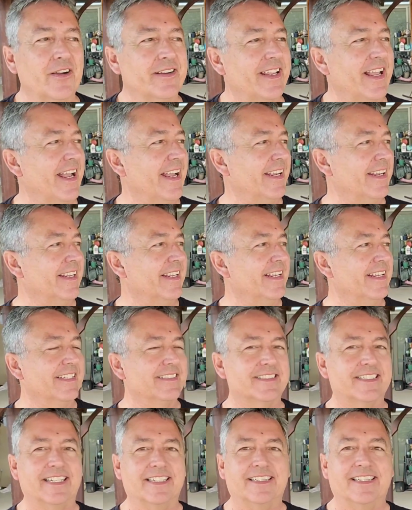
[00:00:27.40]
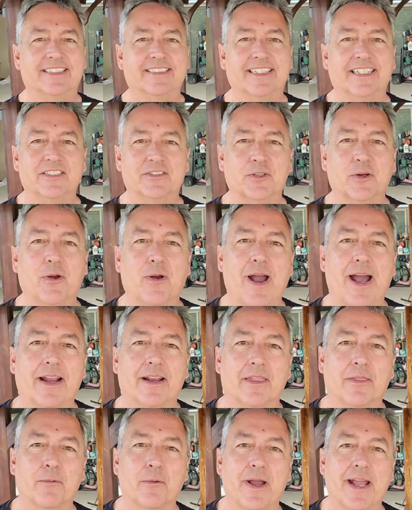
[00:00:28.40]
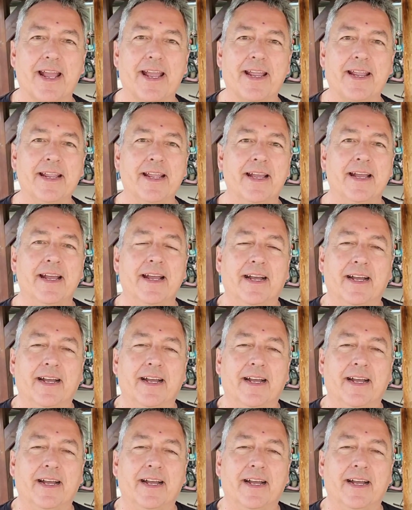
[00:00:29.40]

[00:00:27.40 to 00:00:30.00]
okay, let's get this intro out of the way.